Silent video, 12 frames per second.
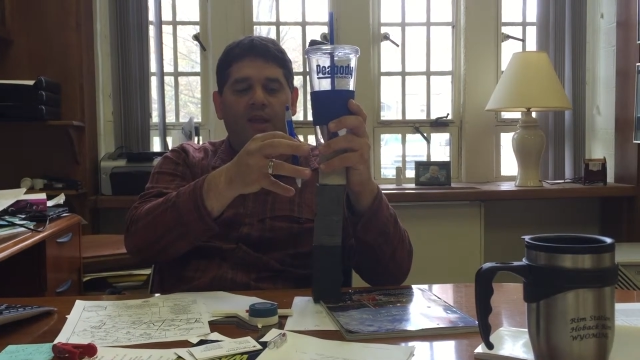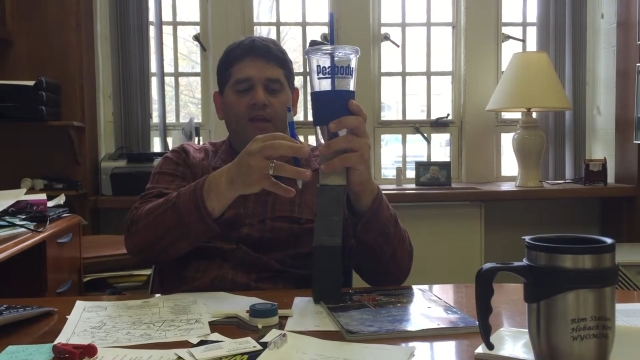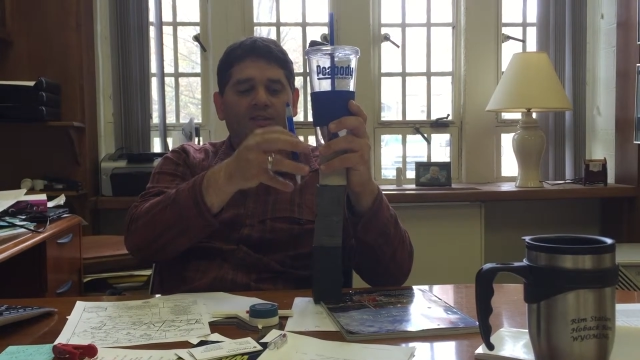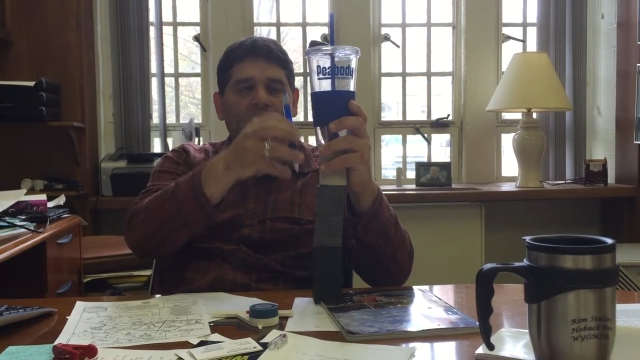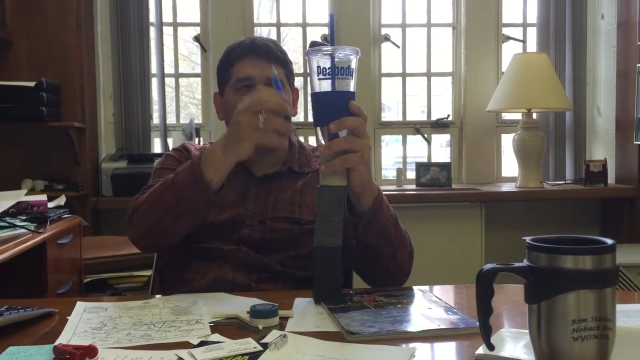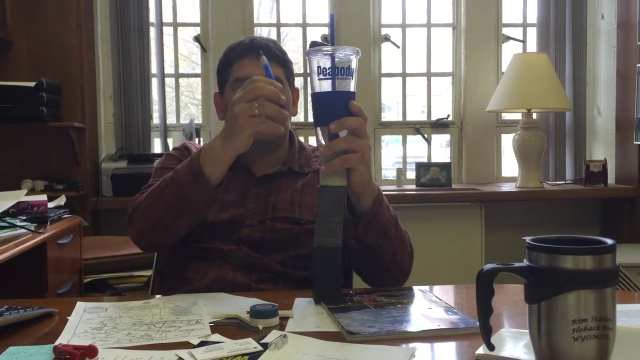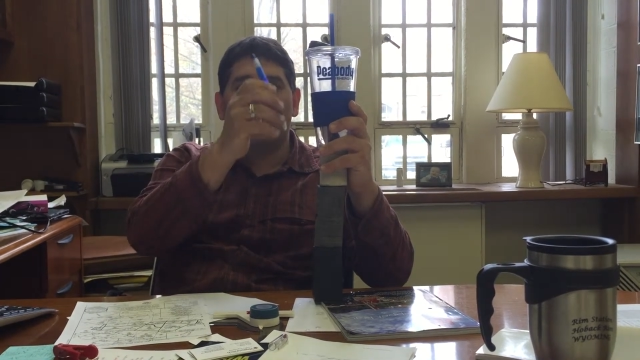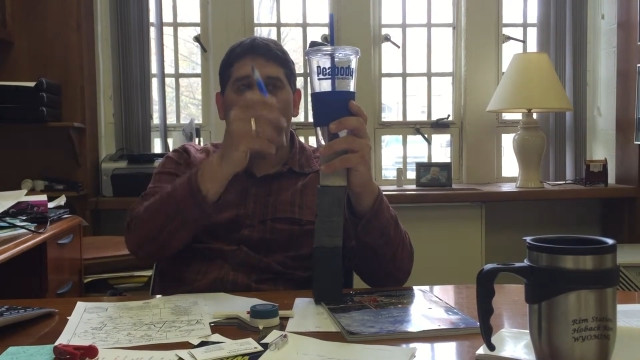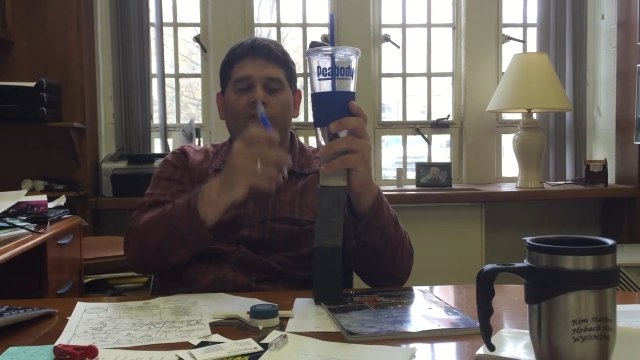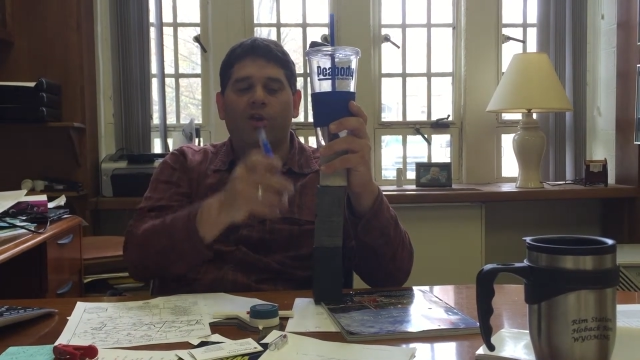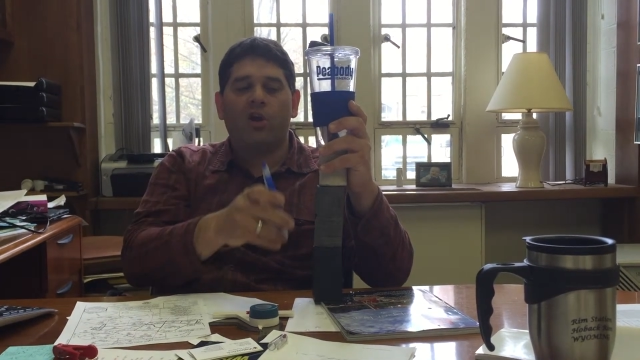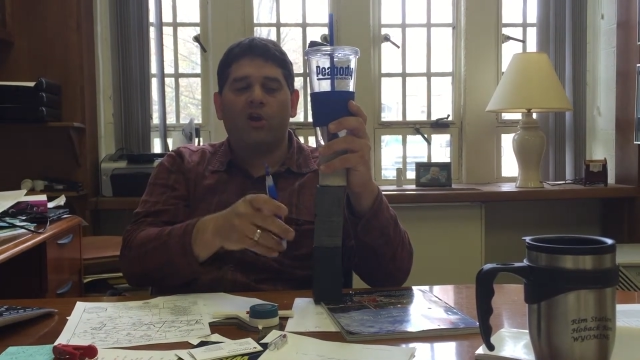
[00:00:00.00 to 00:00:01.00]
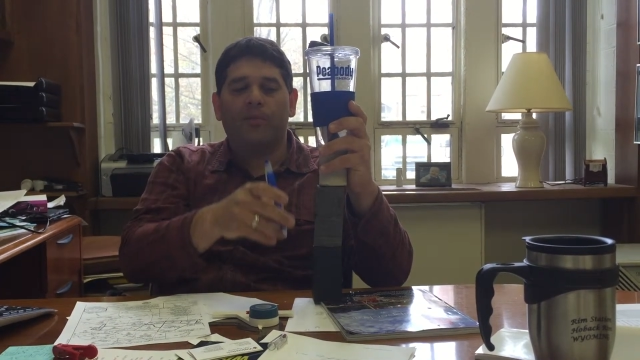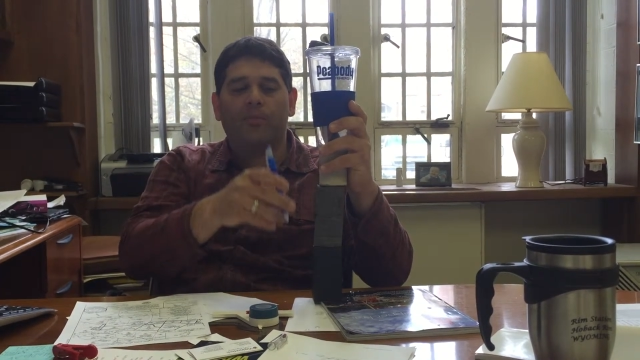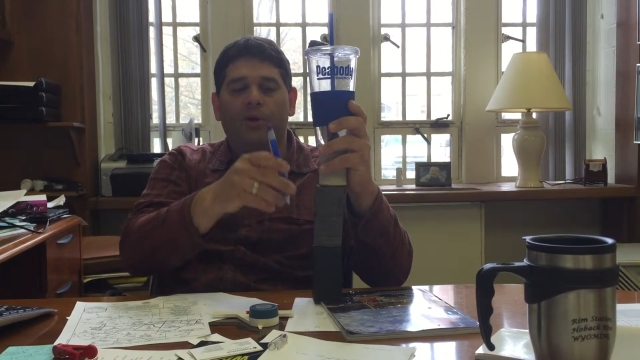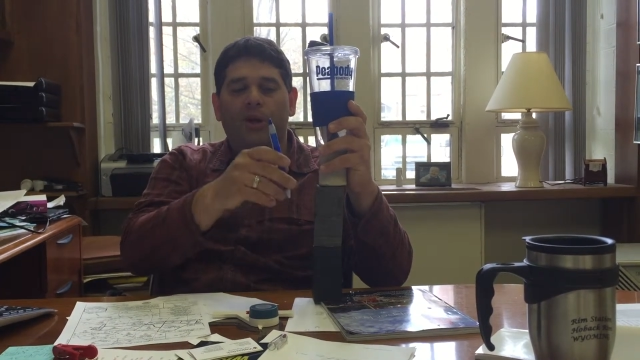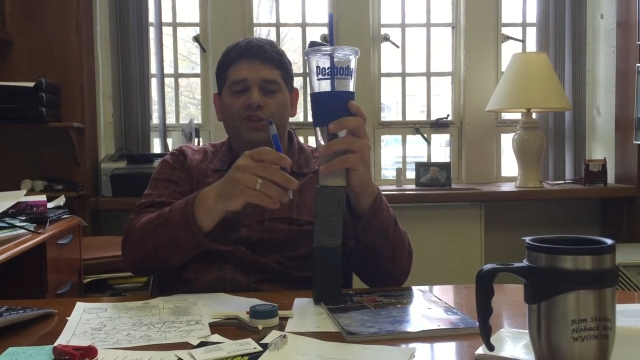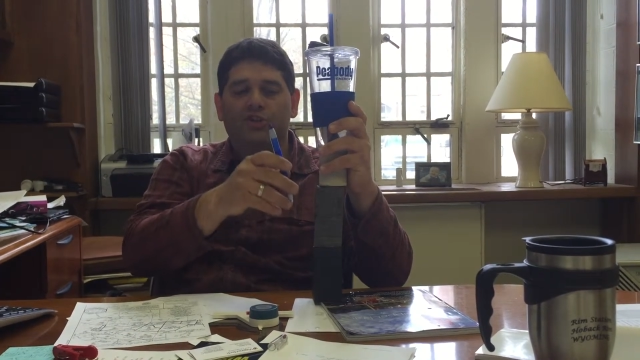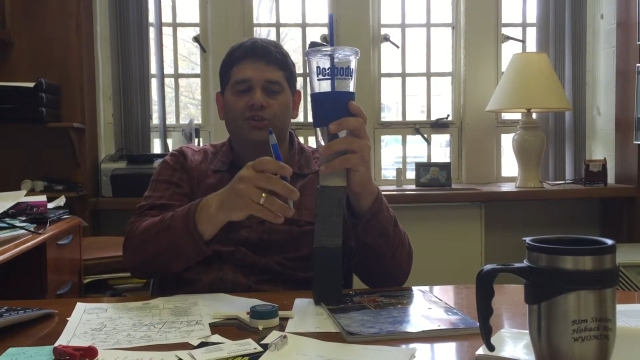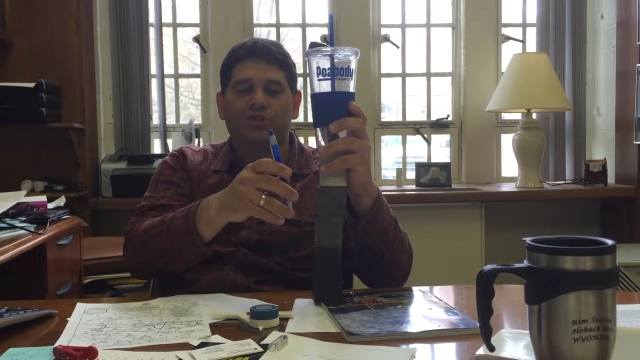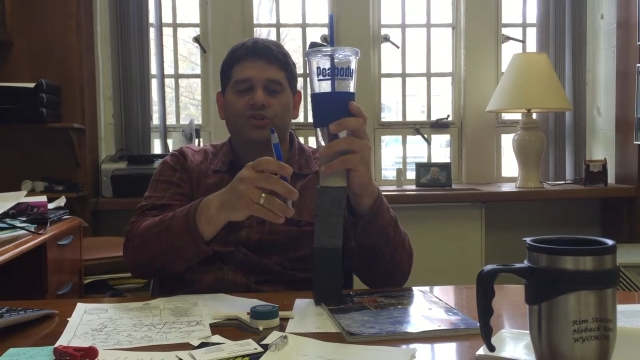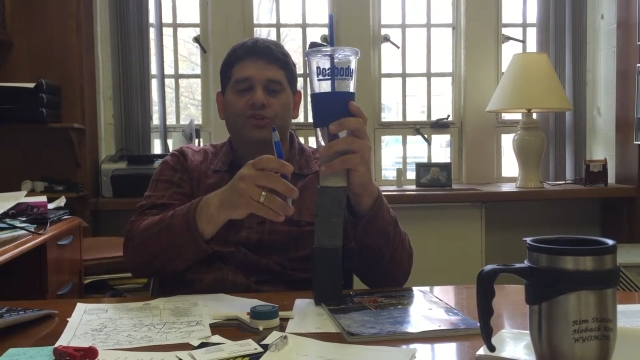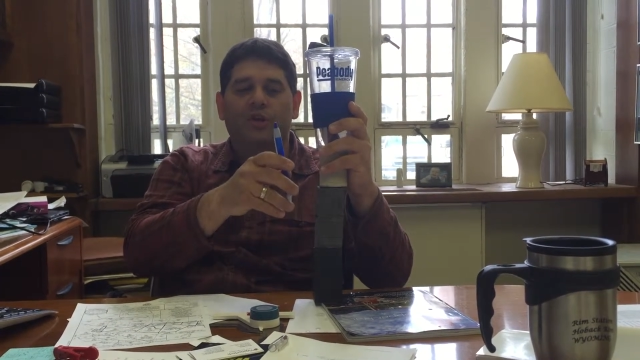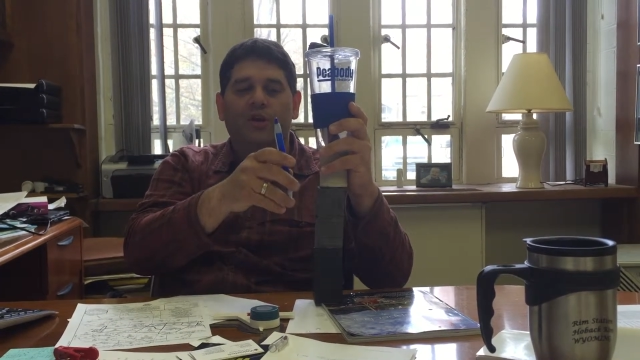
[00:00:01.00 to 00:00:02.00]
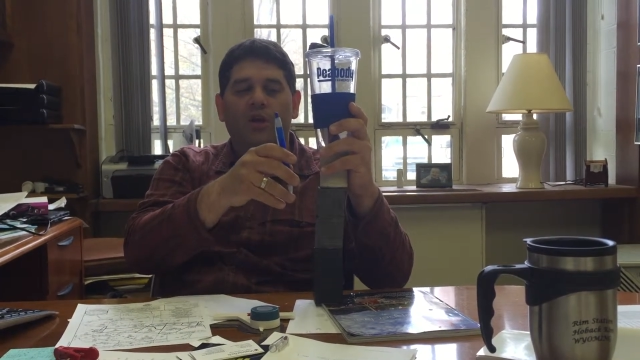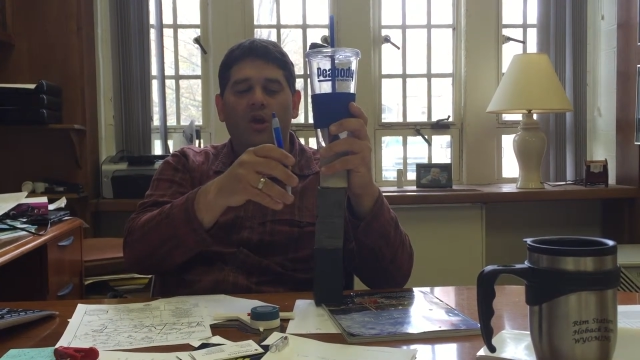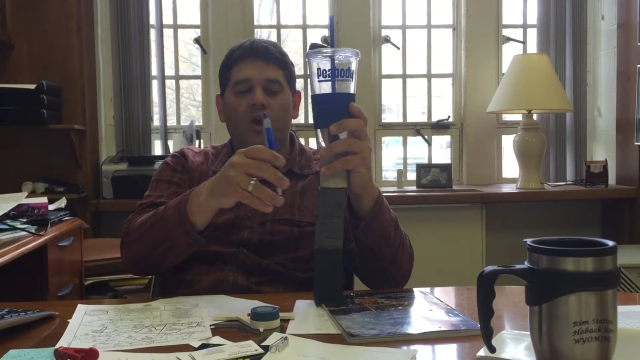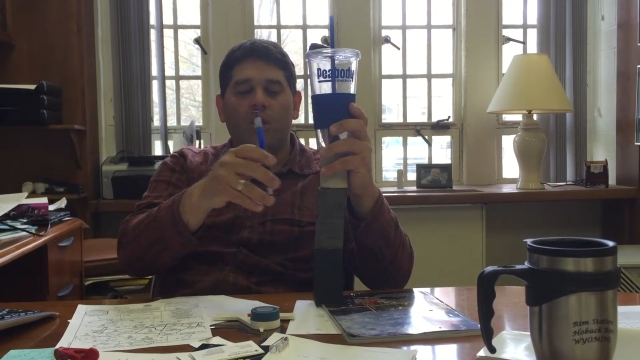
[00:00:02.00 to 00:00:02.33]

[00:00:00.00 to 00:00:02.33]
casing. Then they'll have what they call the production string,